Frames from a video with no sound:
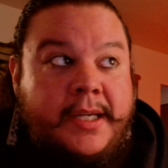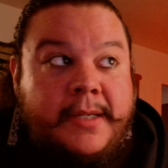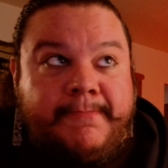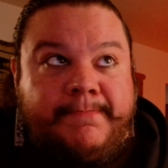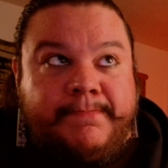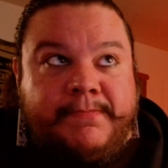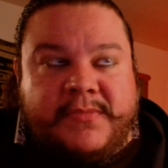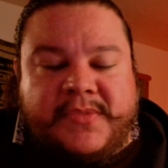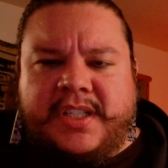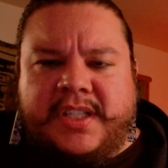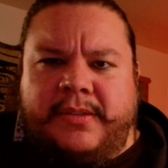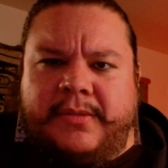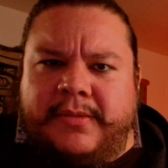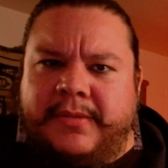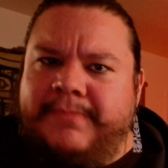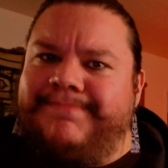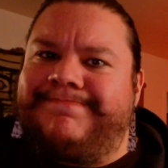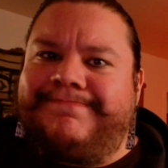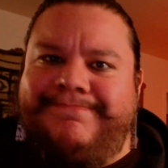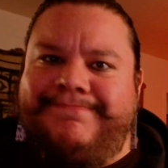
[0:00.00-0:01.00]
So
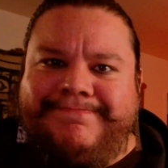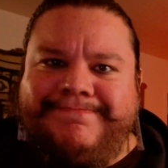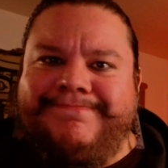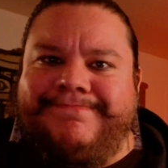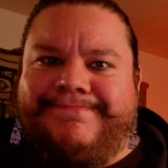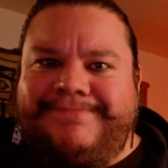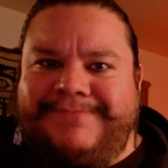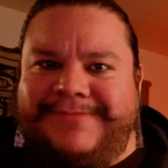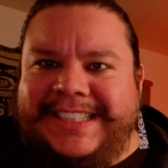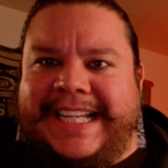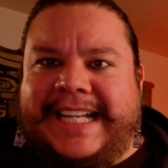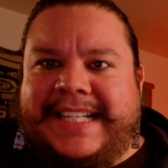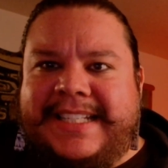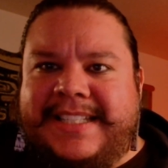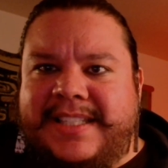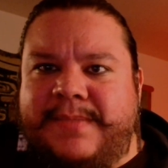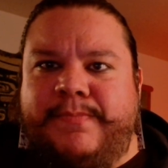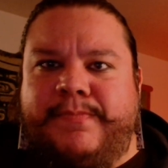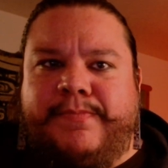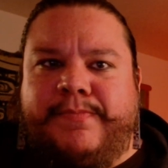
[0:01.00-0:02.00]

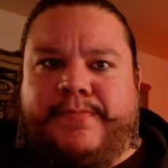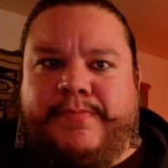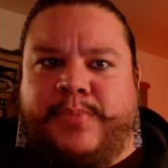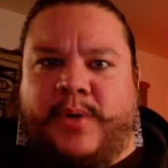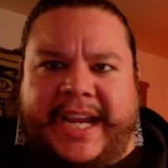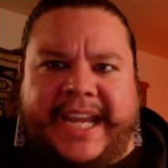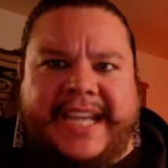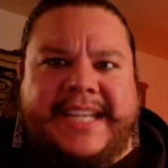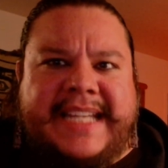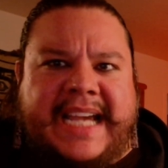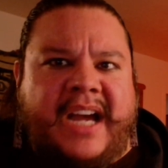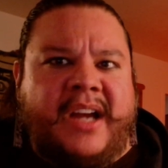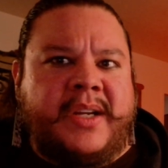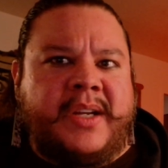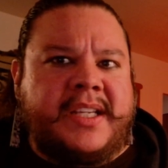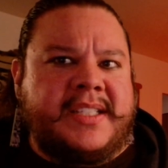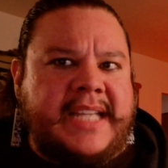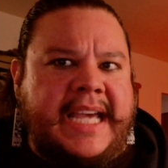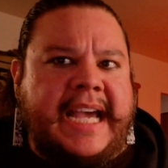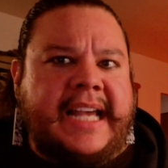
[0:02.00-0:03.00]
let's break down
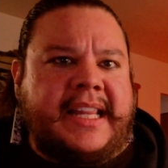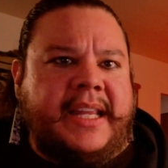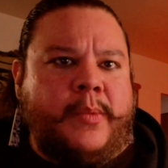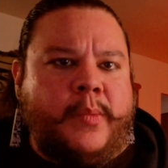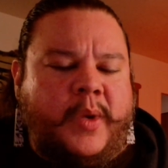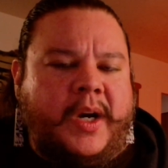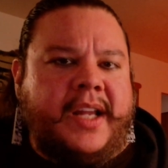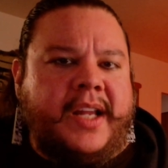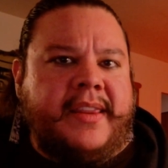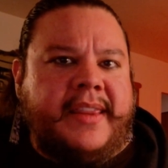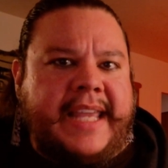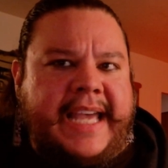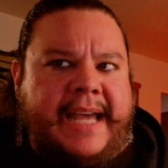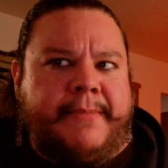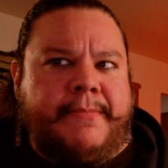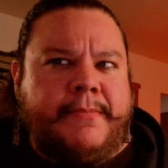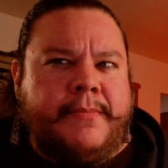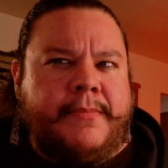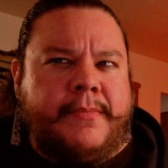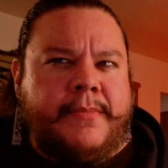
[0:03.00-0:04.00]
exactly what that
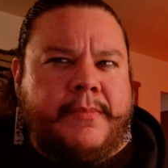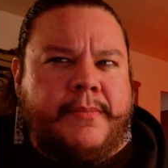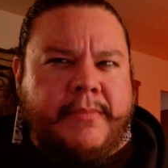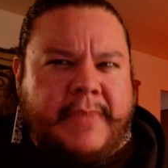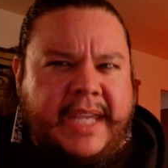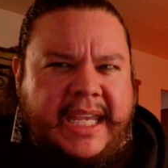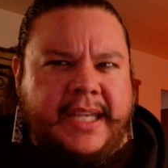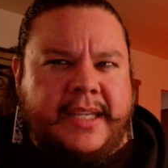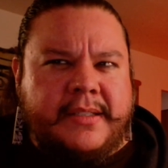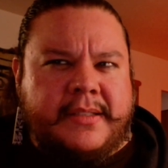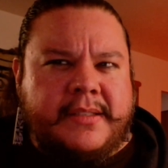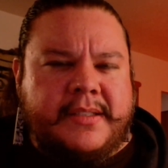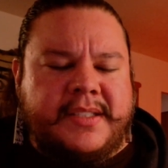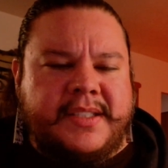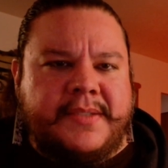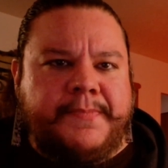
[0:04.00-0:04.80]
means.